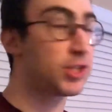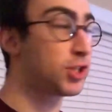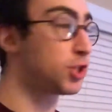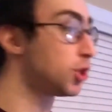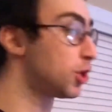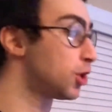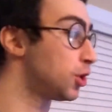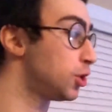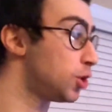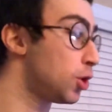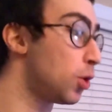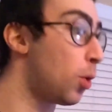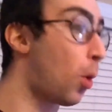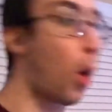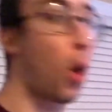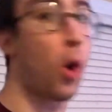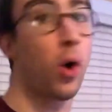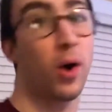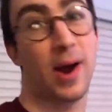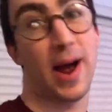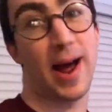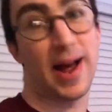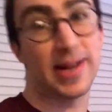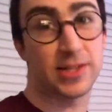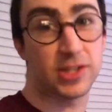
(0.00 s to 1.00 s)
You can do all
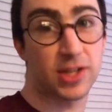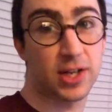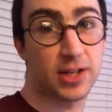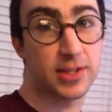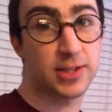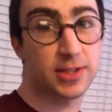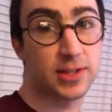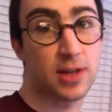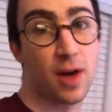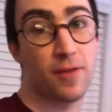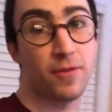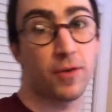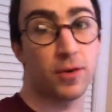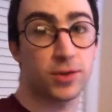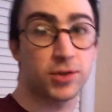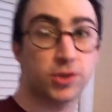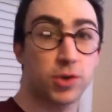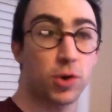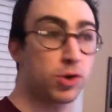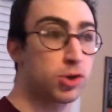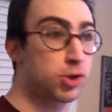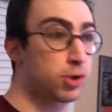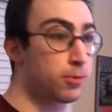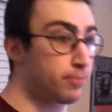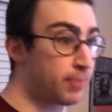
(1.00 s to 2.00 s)
kinds of good stuff on
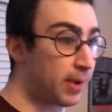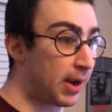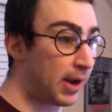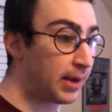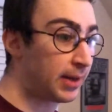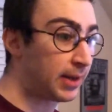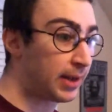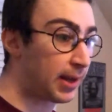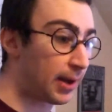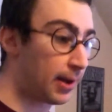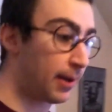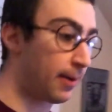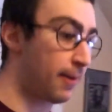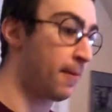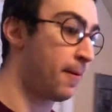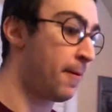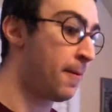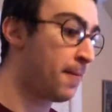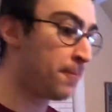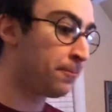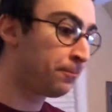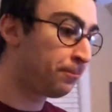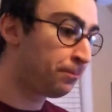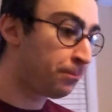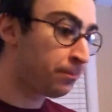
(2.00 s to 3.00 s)
social media.
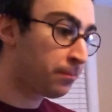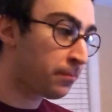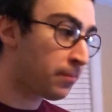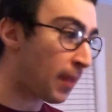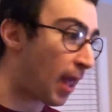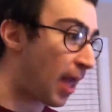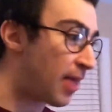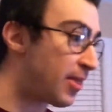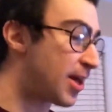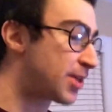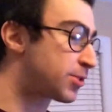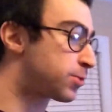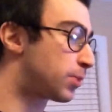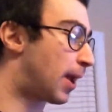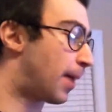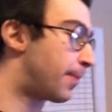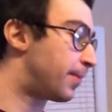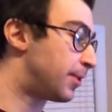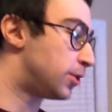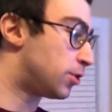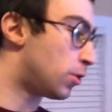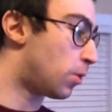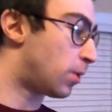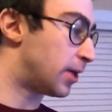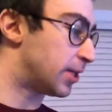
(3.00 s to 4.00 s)
And that's what I've been
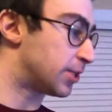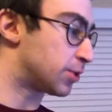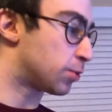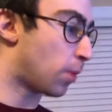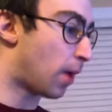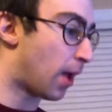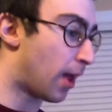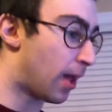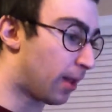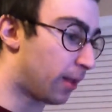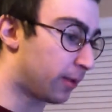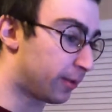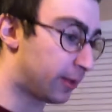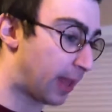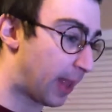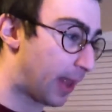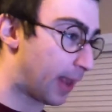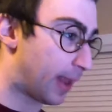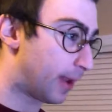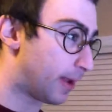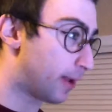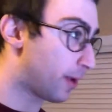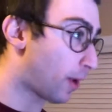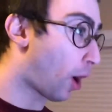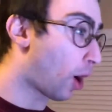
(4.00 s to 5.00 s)
doing as well.
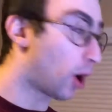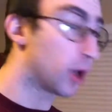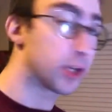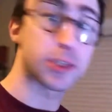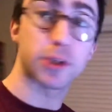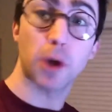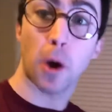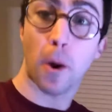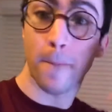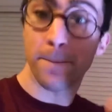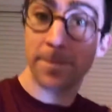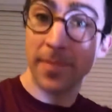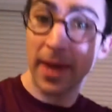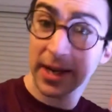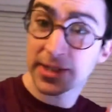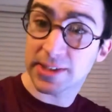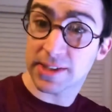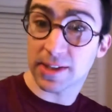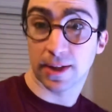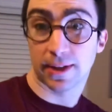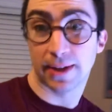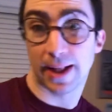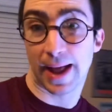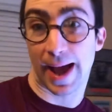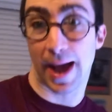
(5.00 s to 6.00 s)
And also
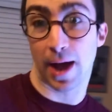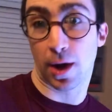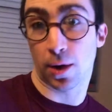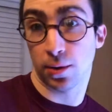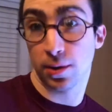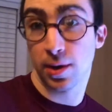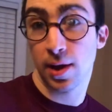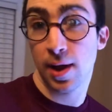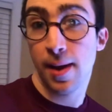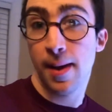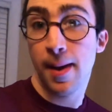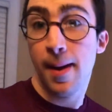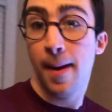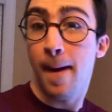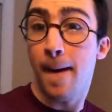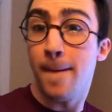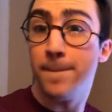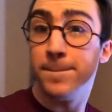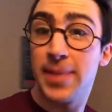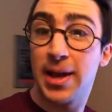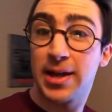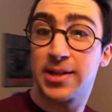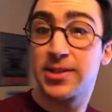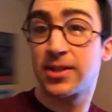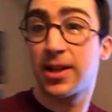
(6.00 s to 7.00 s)
Mixcloud.
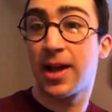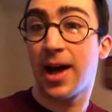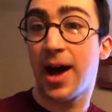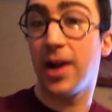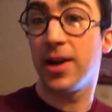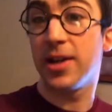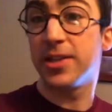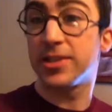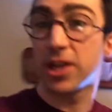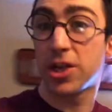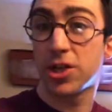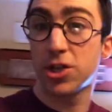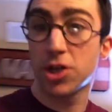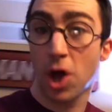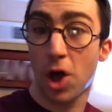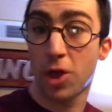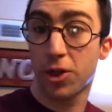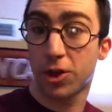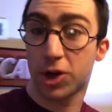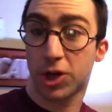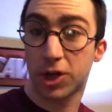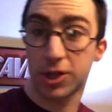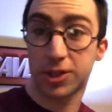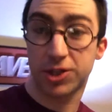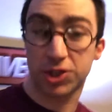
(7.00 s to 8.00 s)
Mixcloud is another
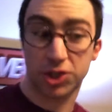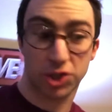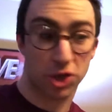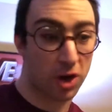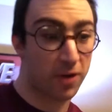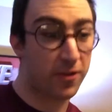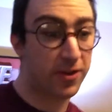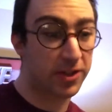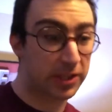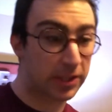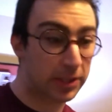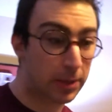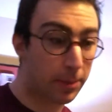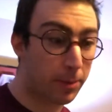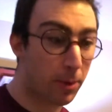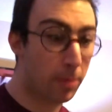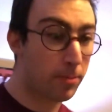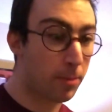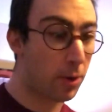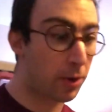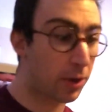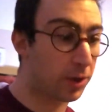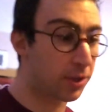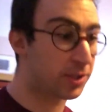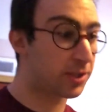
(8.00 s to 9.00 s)
good service to
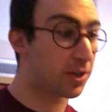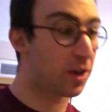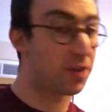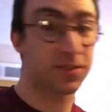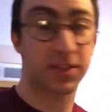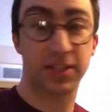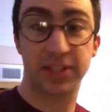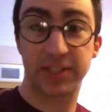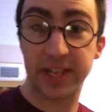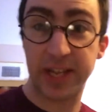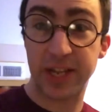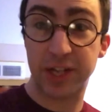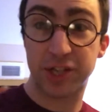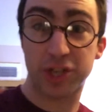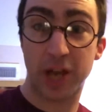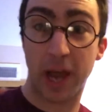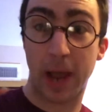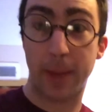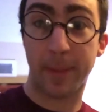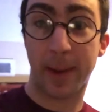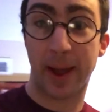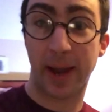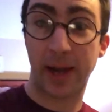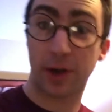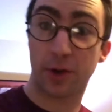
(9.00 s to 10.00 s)
promote yourself as a DJ
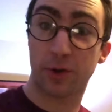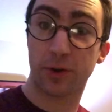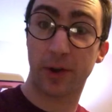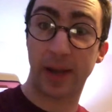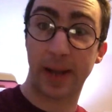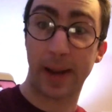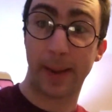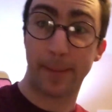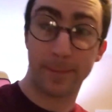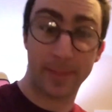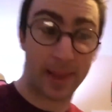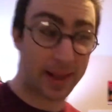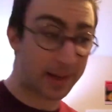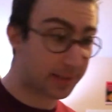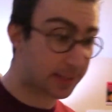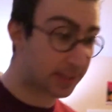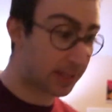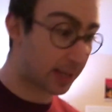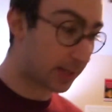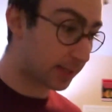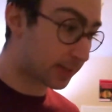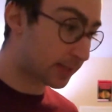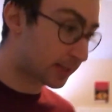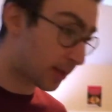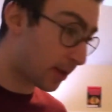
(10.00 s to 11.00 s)
by creating
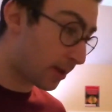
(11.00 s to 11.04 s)
mixes.